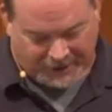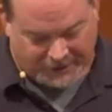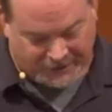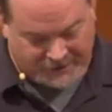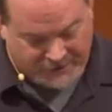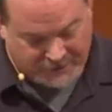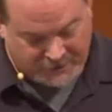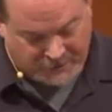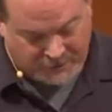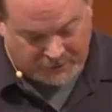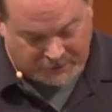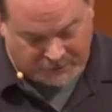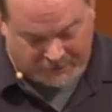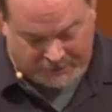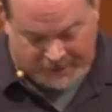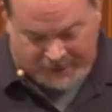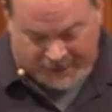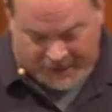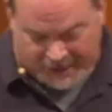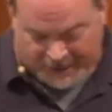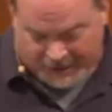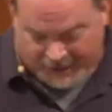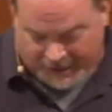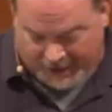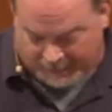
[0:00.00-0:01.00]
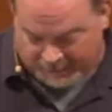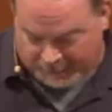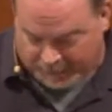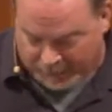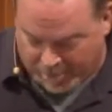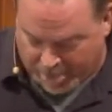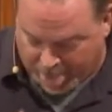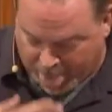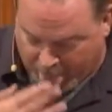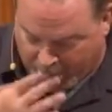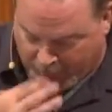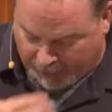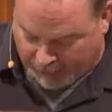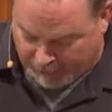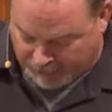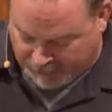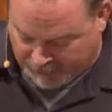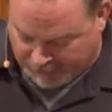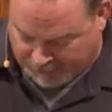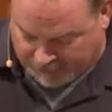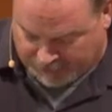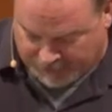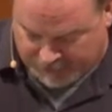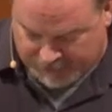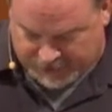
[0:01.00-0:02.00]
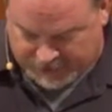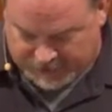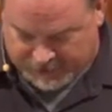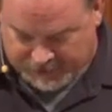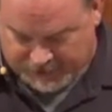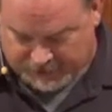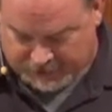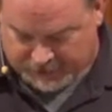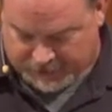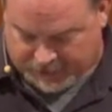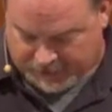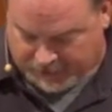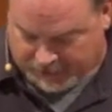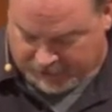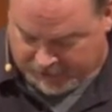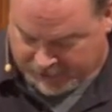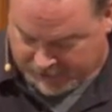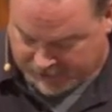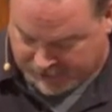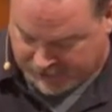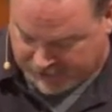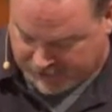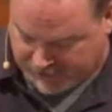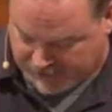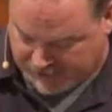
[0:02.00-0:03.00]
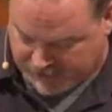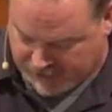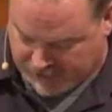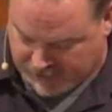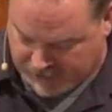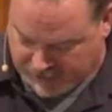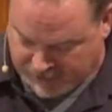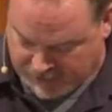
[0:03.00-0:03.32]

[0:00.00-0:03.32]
So I bring all this to you, church, because,